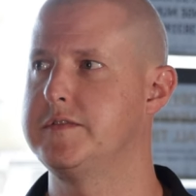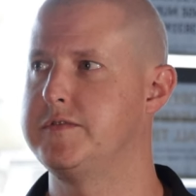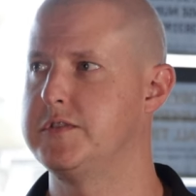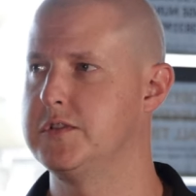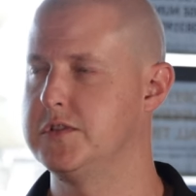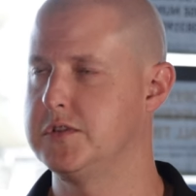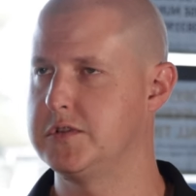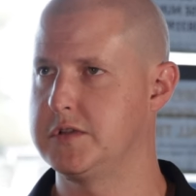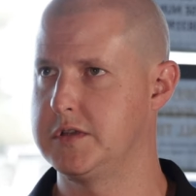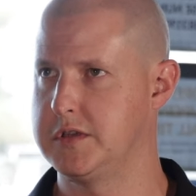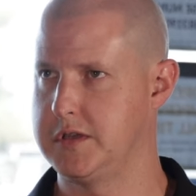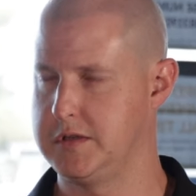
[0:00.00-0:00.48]
if
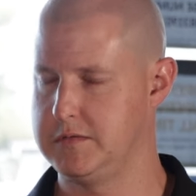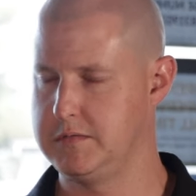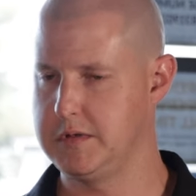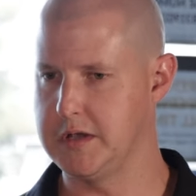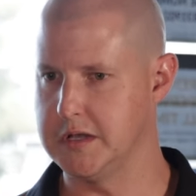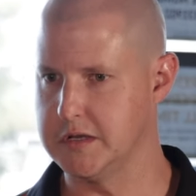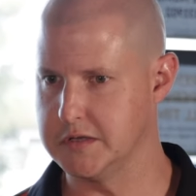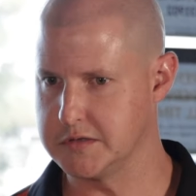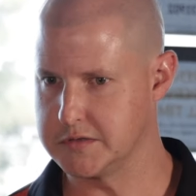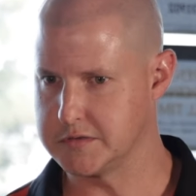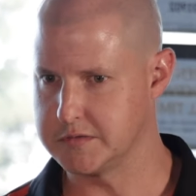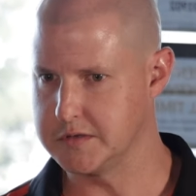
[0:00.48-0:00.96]
you look at
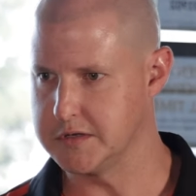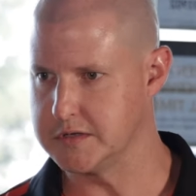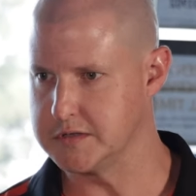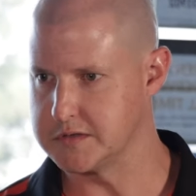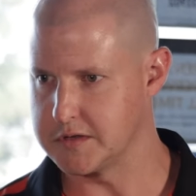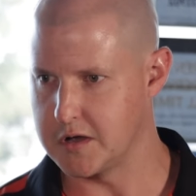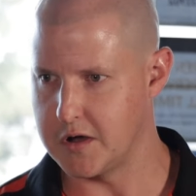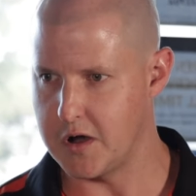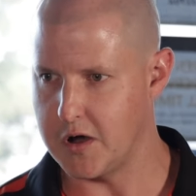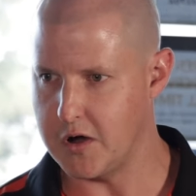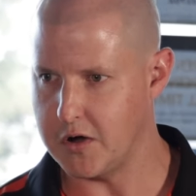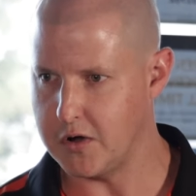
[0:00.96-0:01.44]
industry
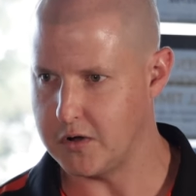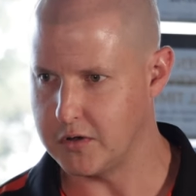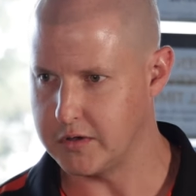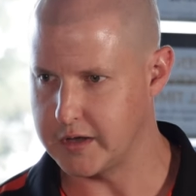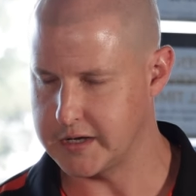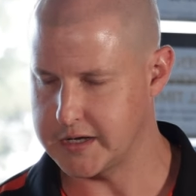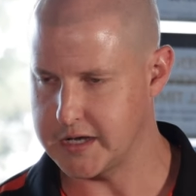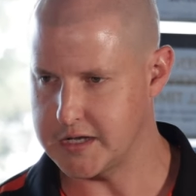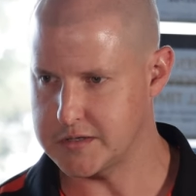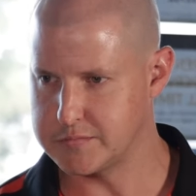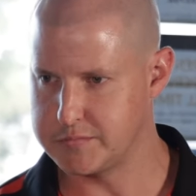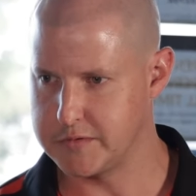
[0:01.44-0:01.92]
as a
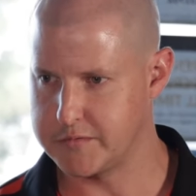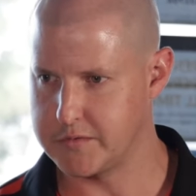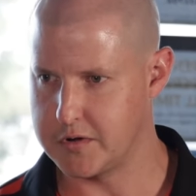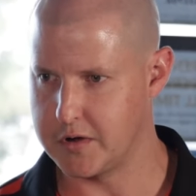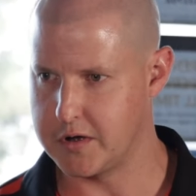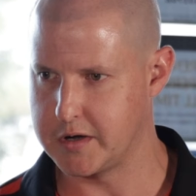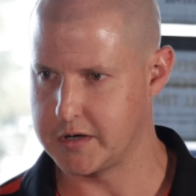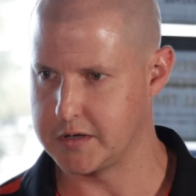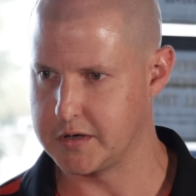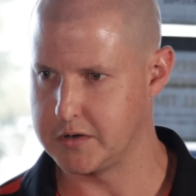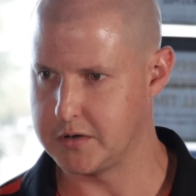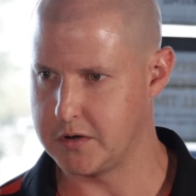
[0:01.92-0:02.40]
whole, I guess we've
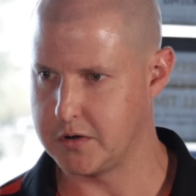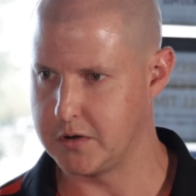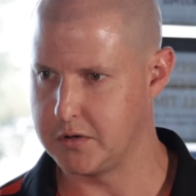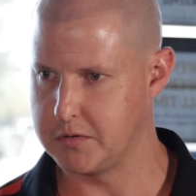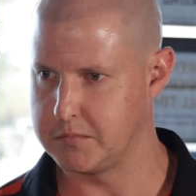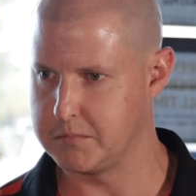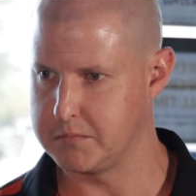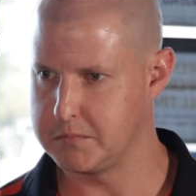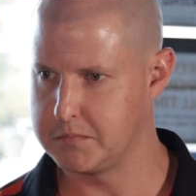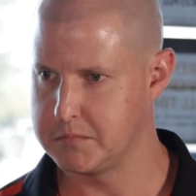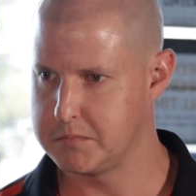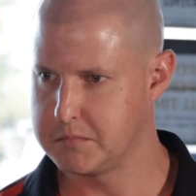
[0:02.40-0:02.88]
kind of
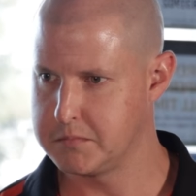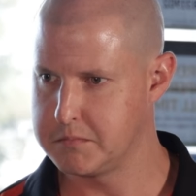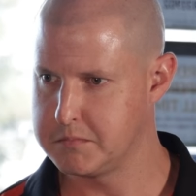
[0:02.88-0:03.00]
gone